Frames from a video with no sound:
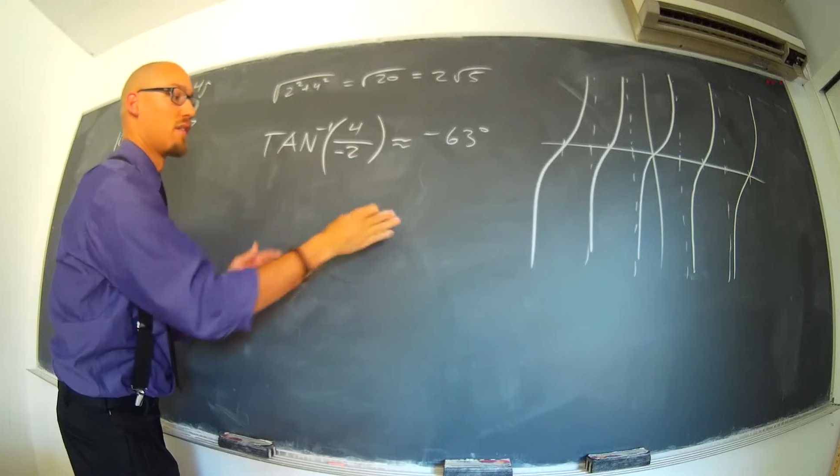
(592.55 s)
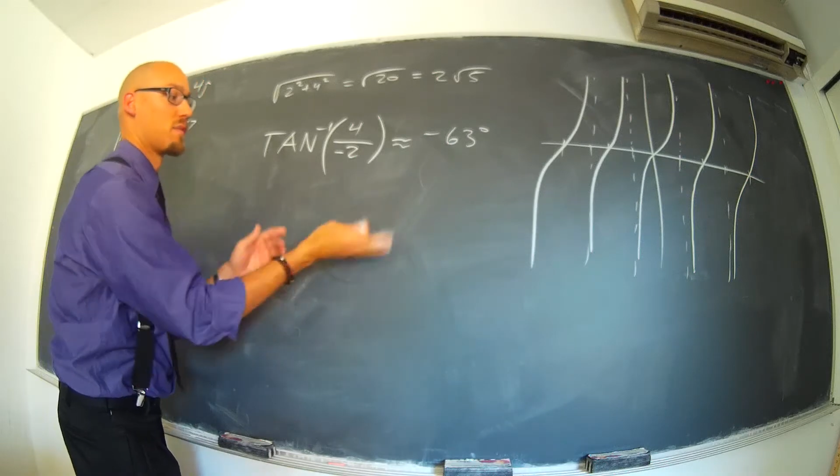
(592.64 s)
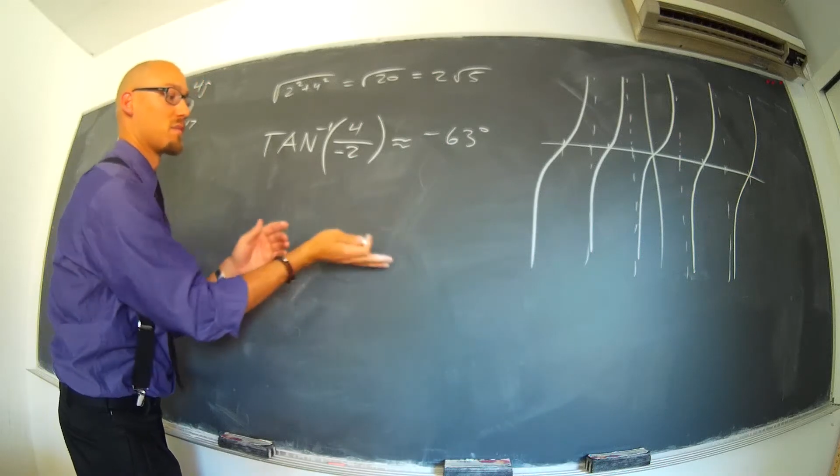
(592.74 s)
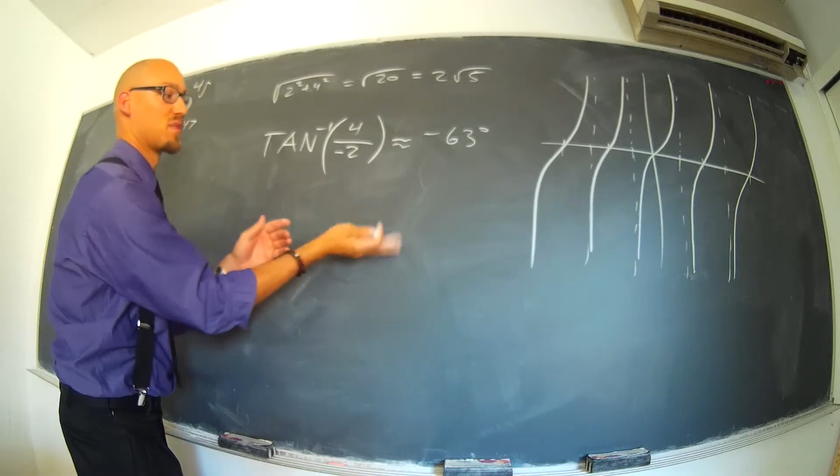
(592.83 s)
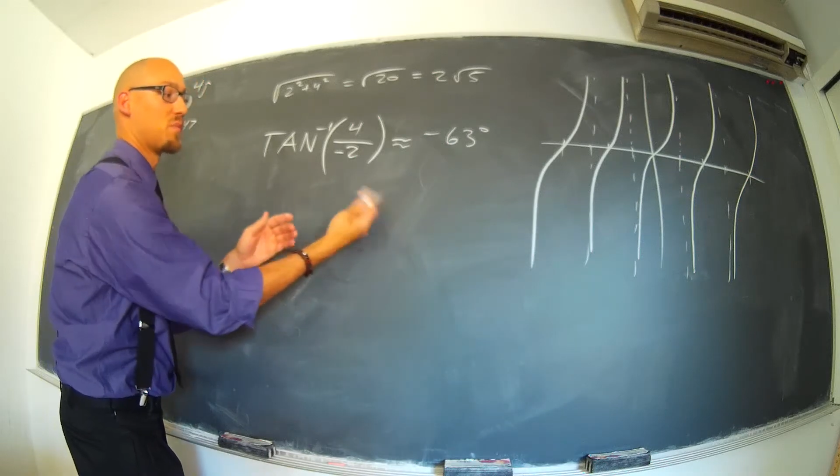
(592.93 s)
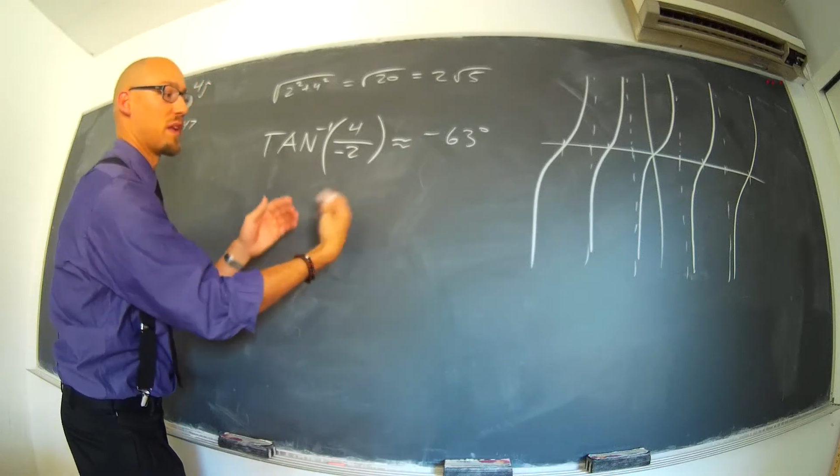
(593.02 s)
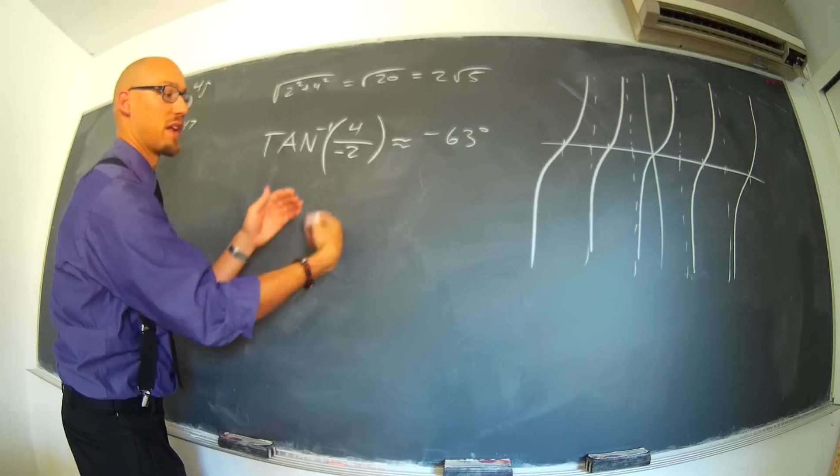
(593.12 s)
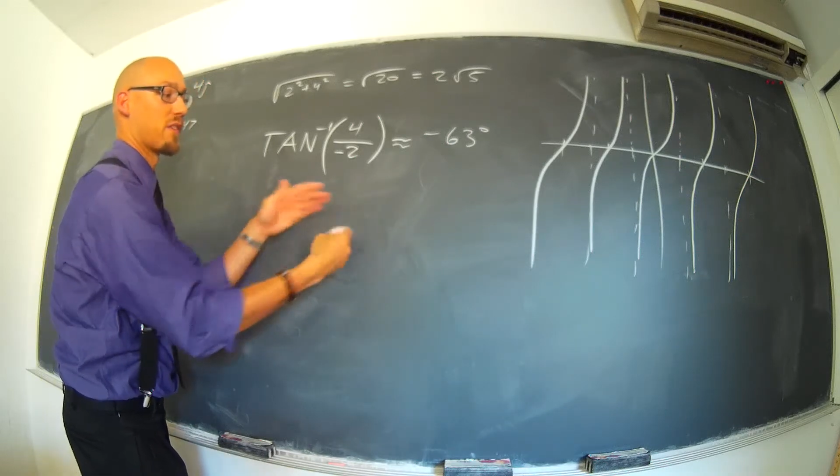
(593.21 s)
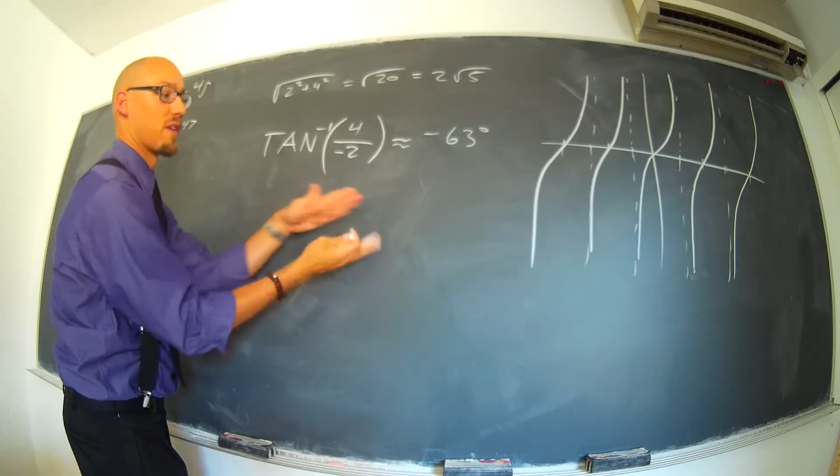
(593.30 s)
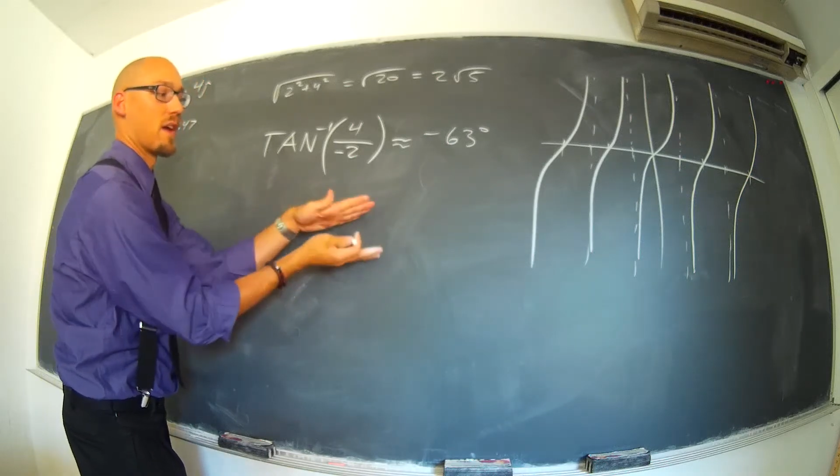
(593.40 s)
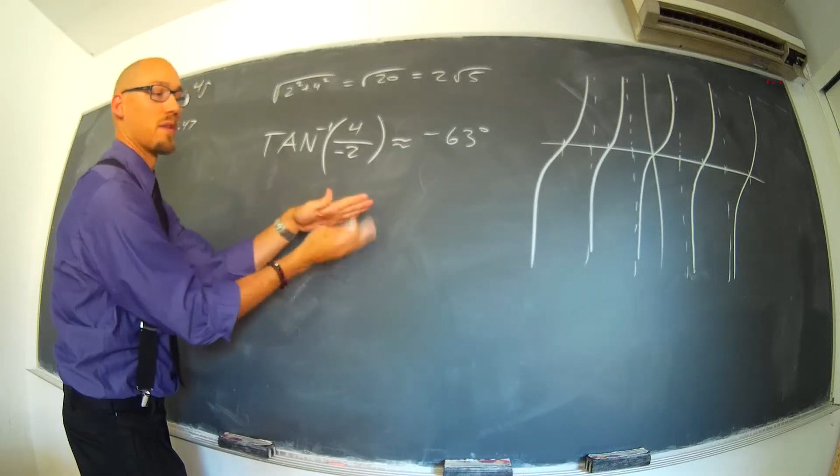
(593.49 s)
I'm spinning
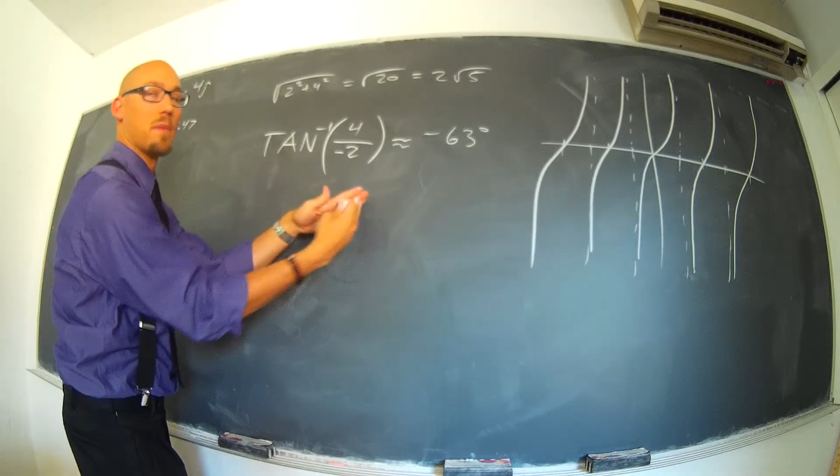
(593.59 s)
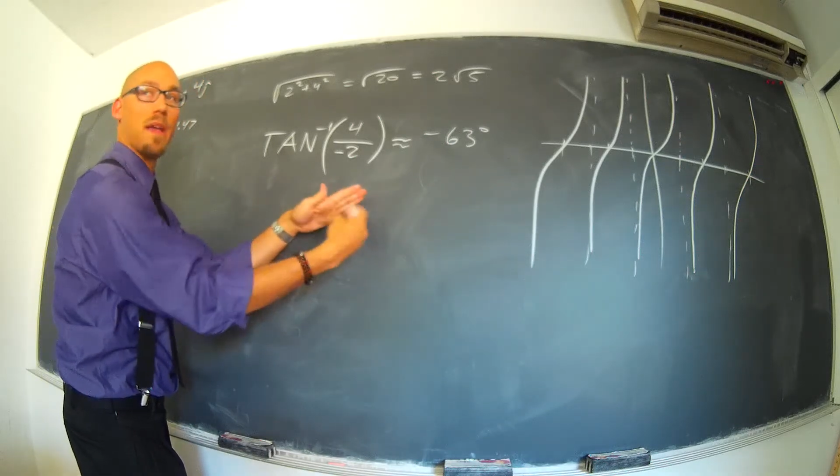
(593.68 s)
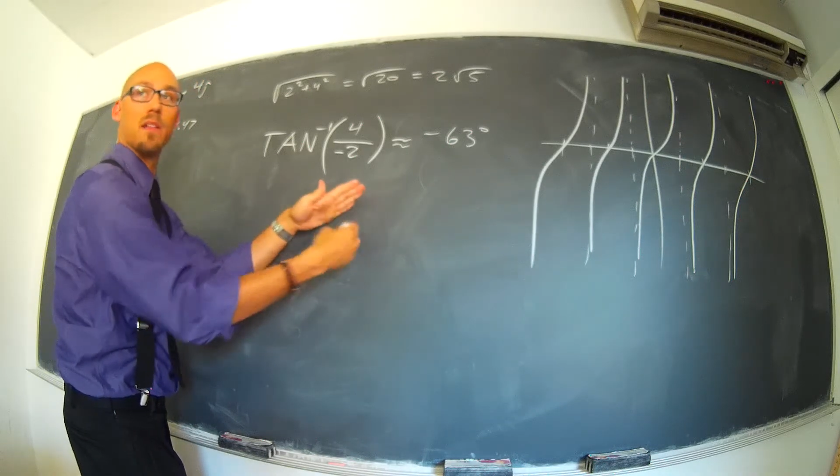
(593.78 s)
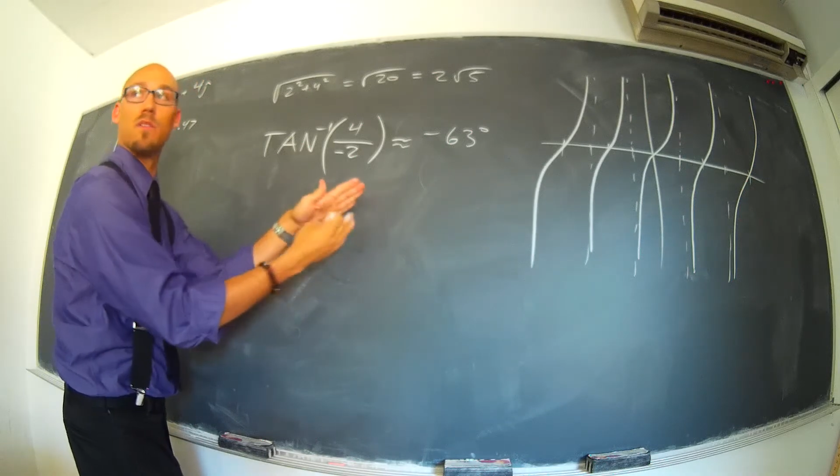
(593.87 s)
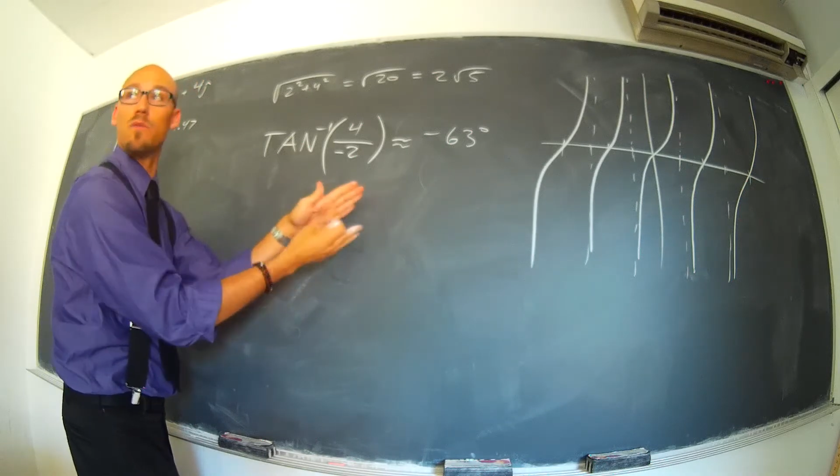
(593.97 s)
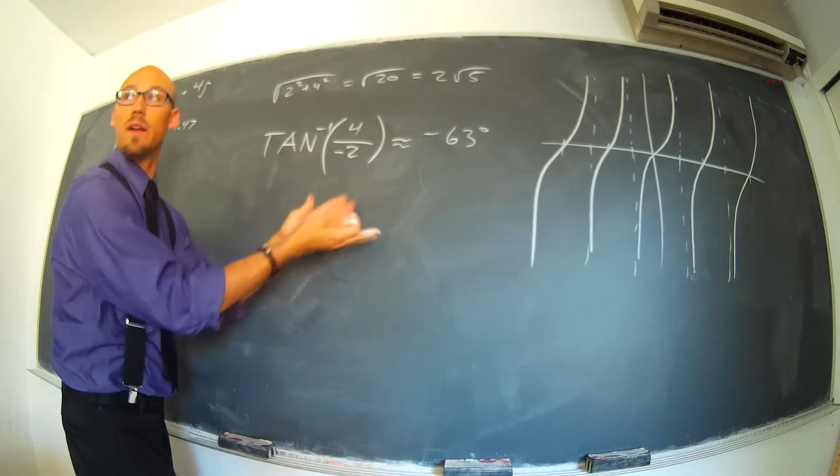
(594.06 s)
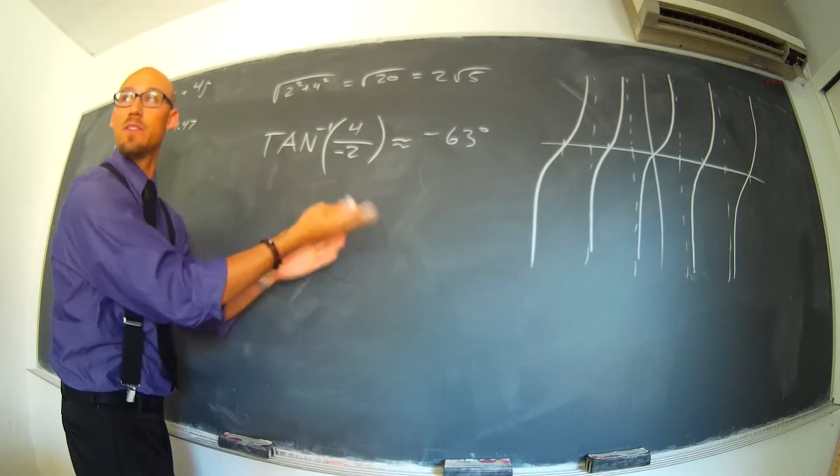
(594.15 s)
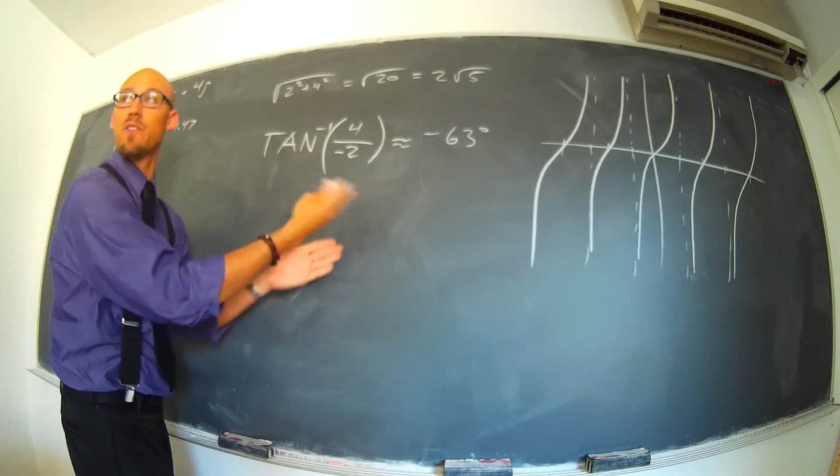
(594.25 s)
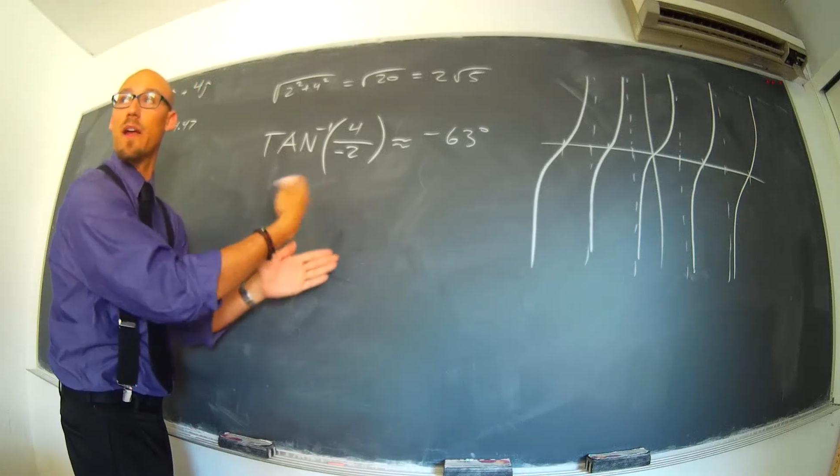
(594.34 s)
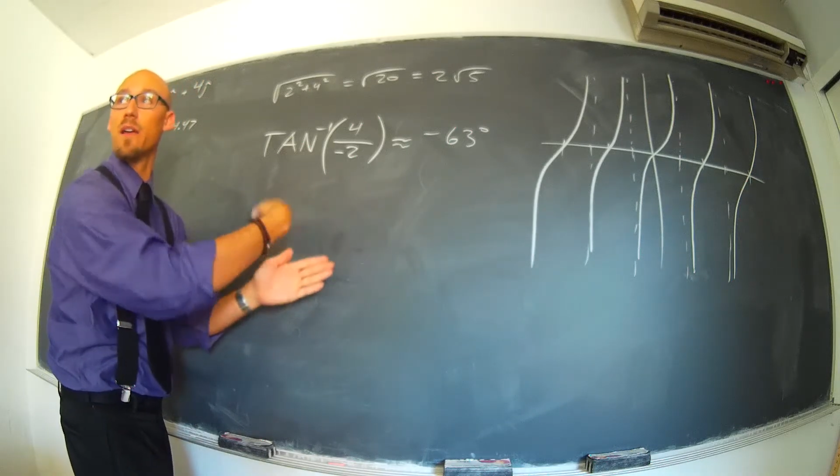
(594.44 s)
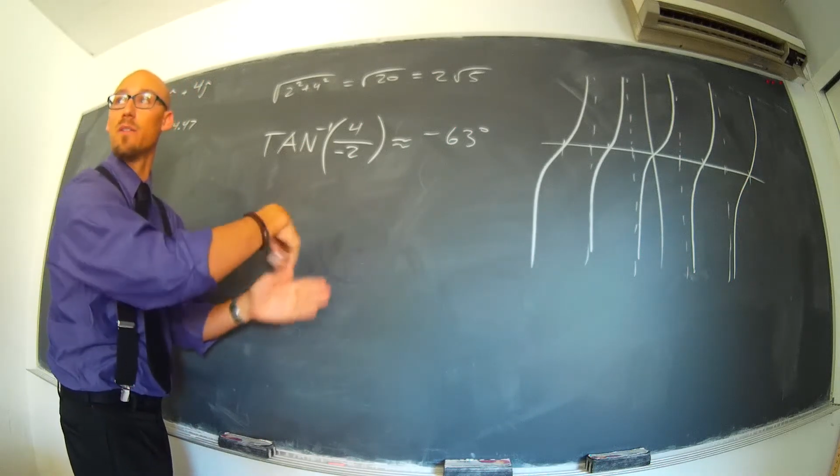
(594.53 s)
around and making little right
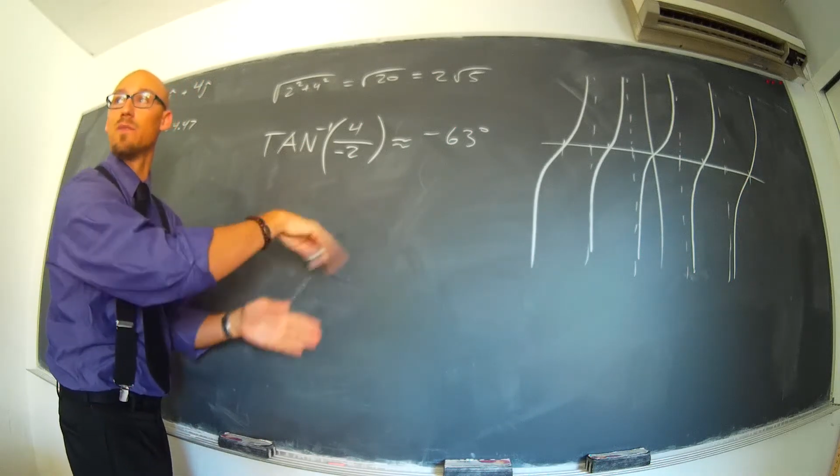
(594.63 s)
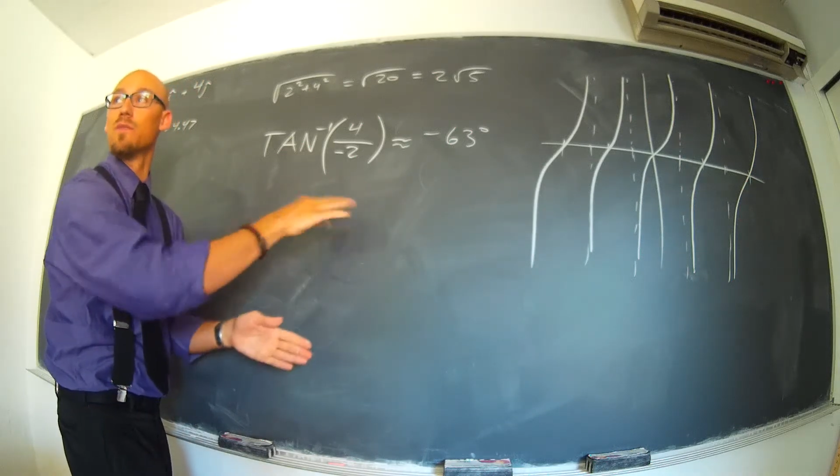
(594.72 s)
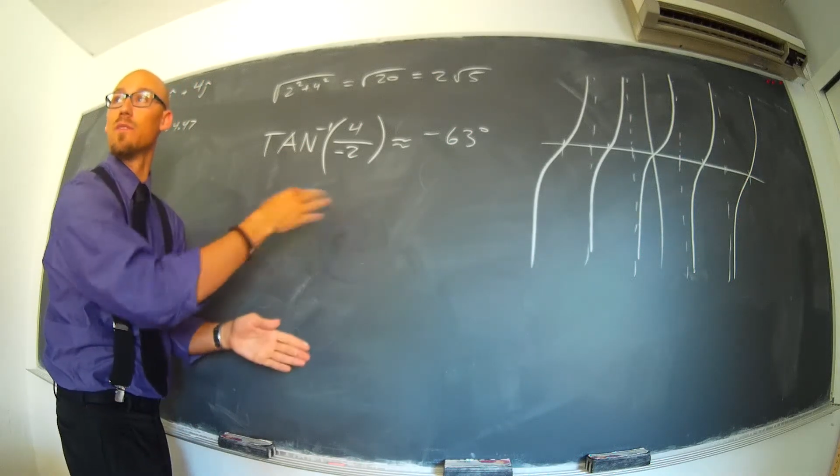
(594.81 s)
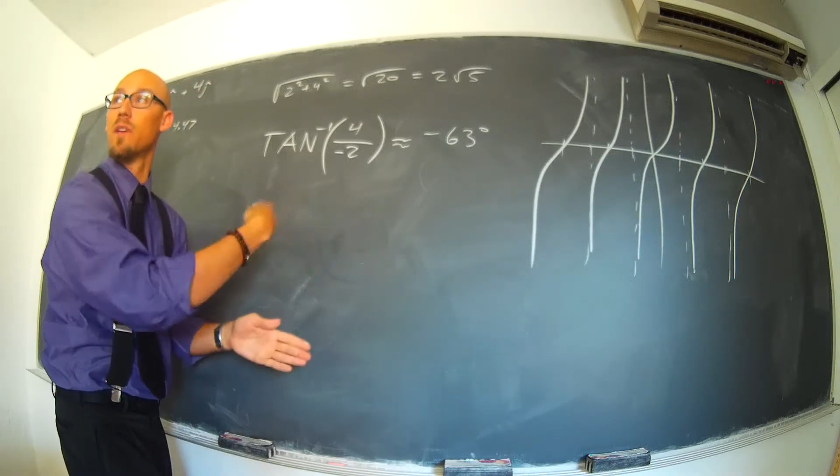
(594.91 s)
triangles.